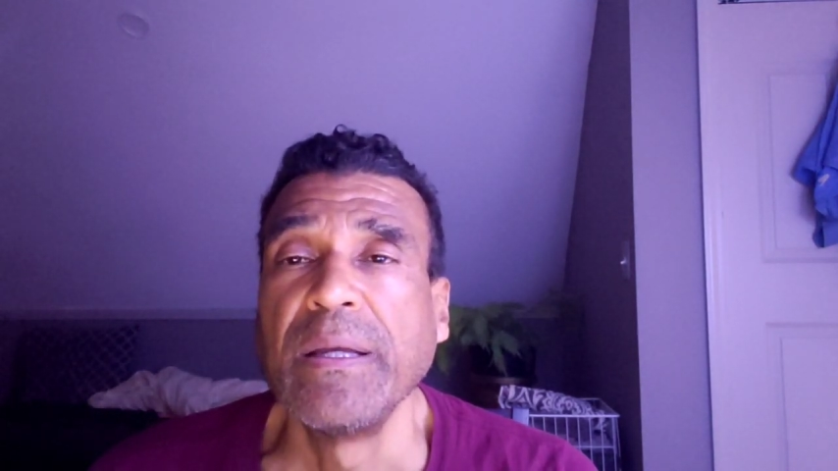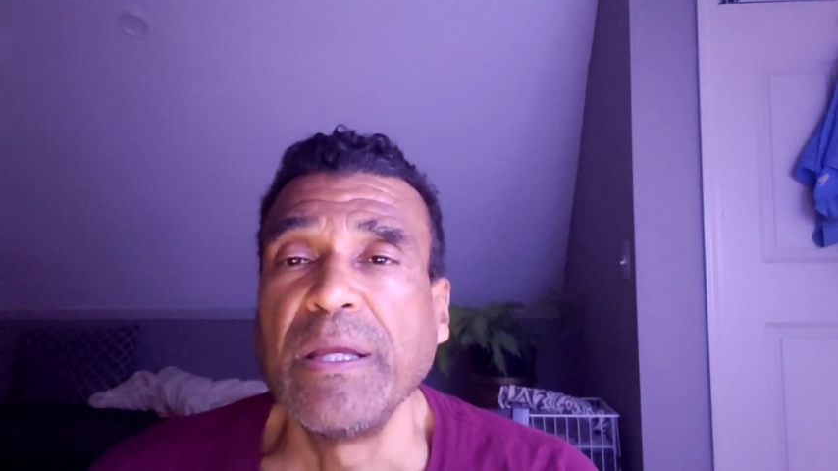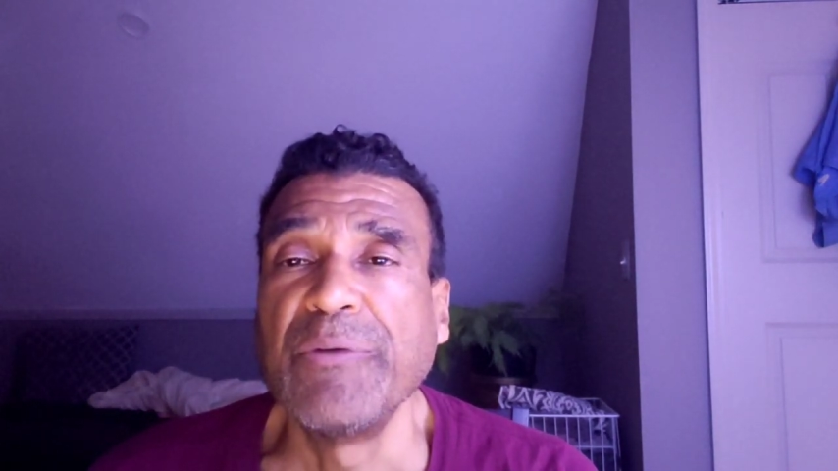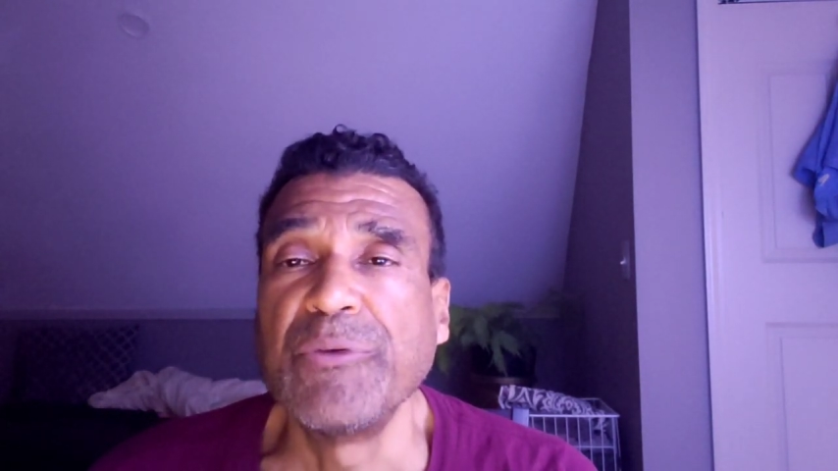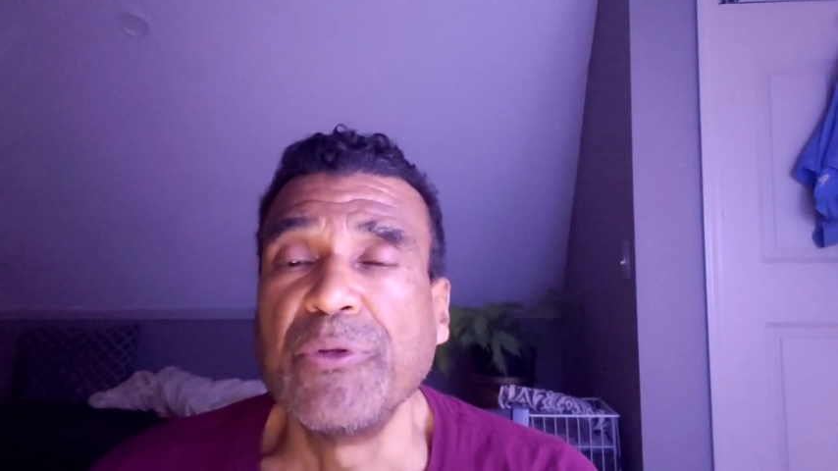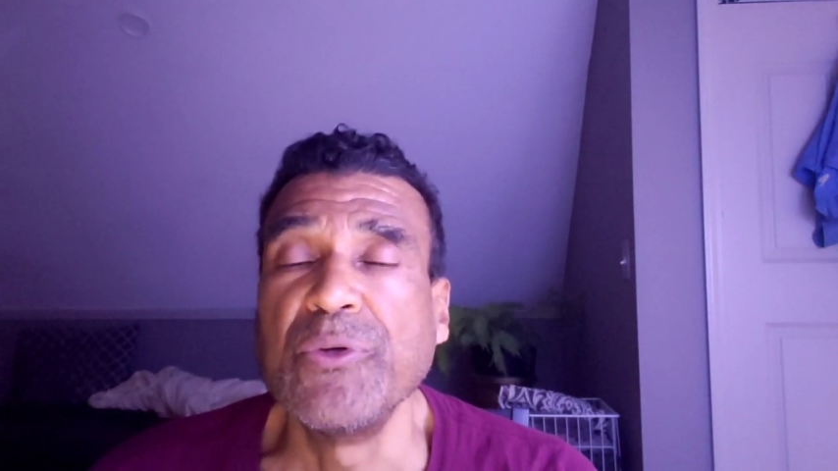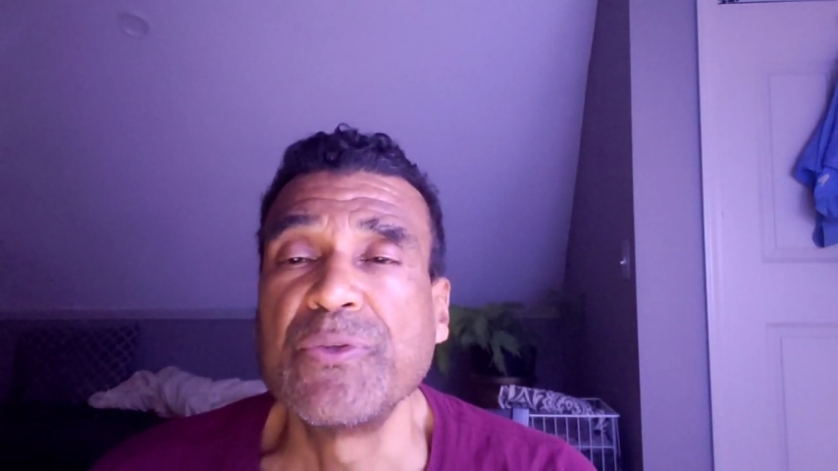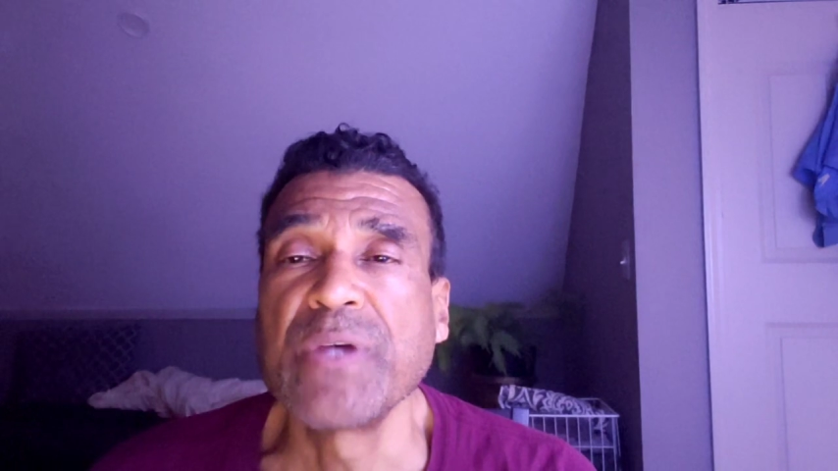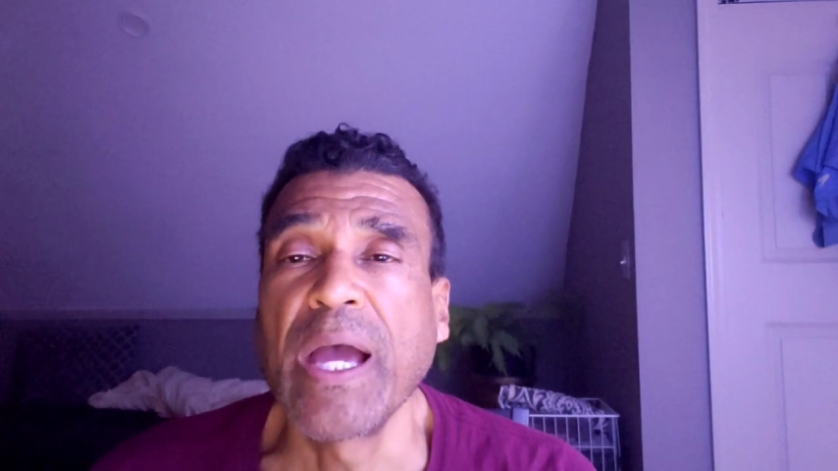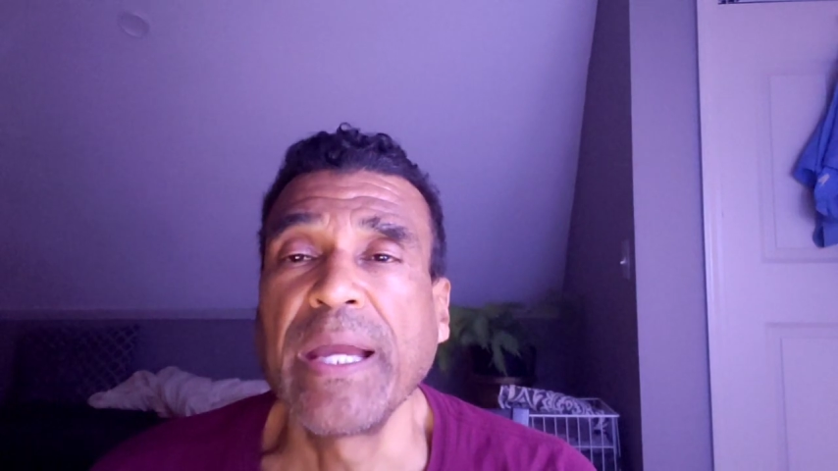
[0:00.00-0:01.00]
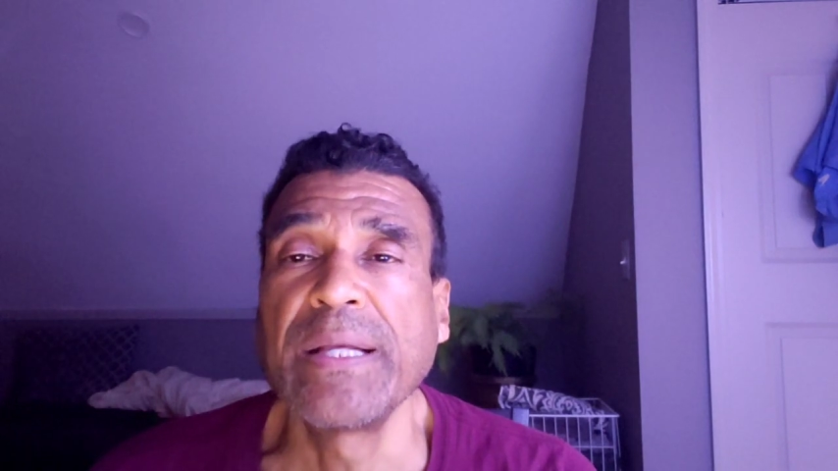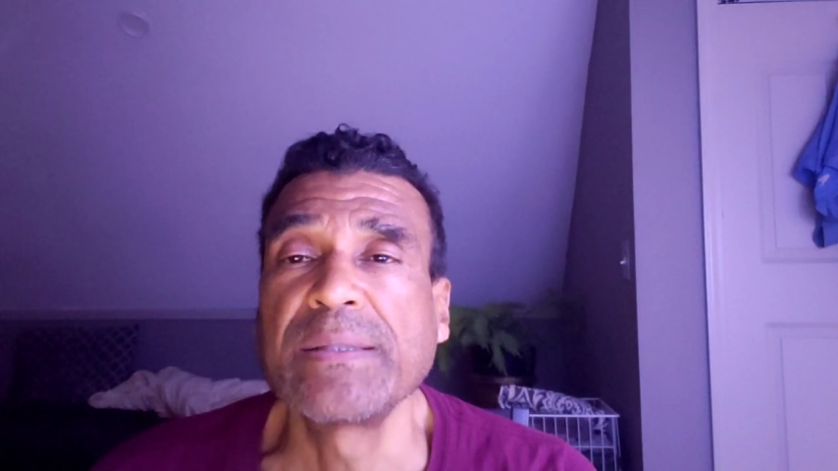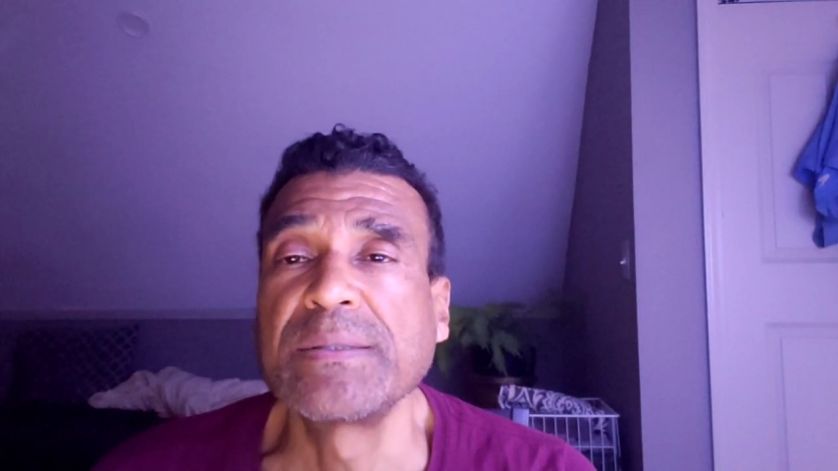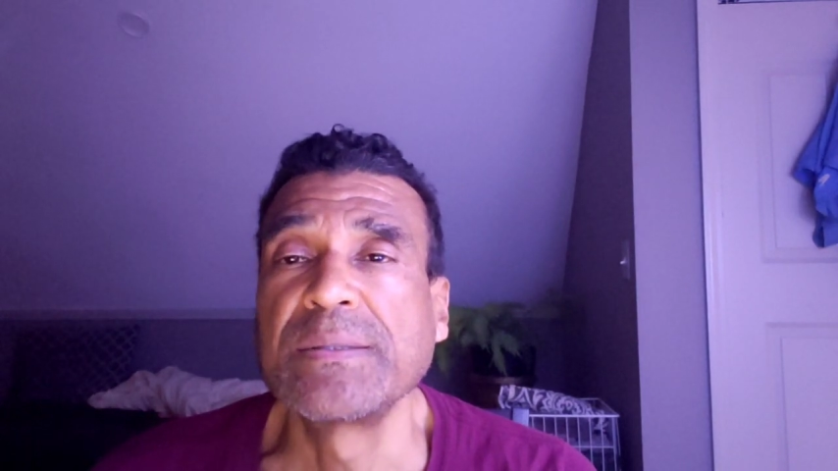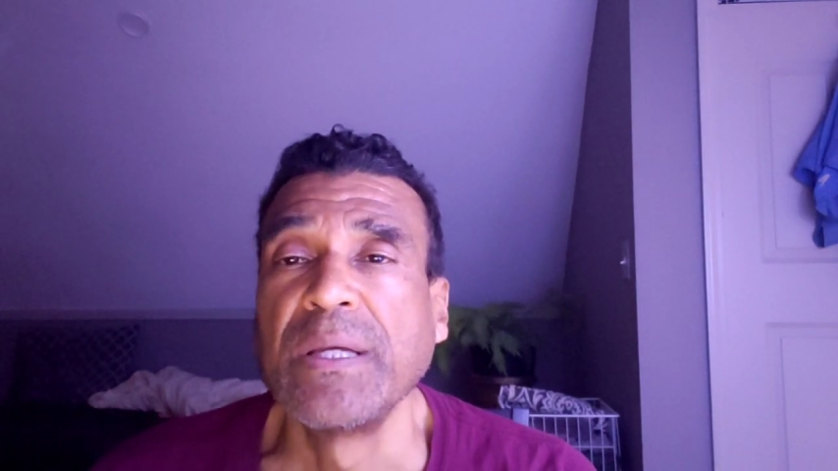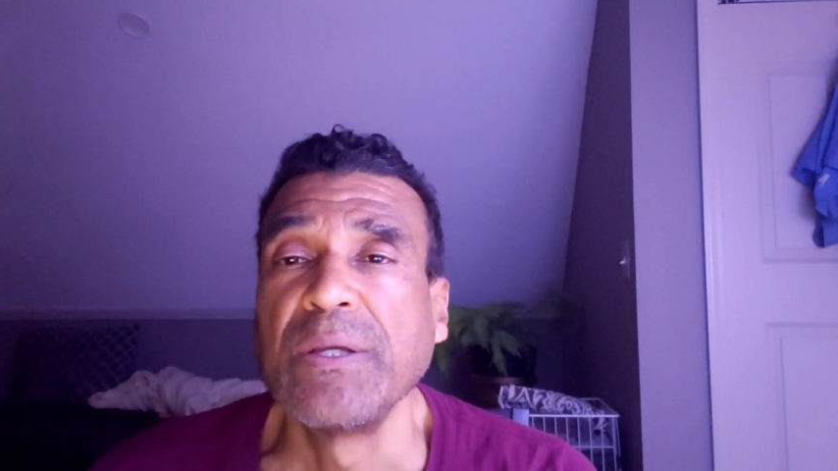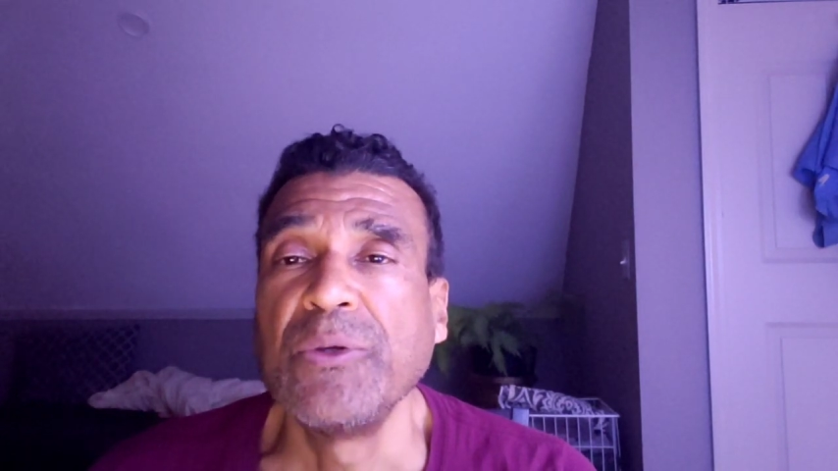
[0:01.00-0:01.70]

if you do science,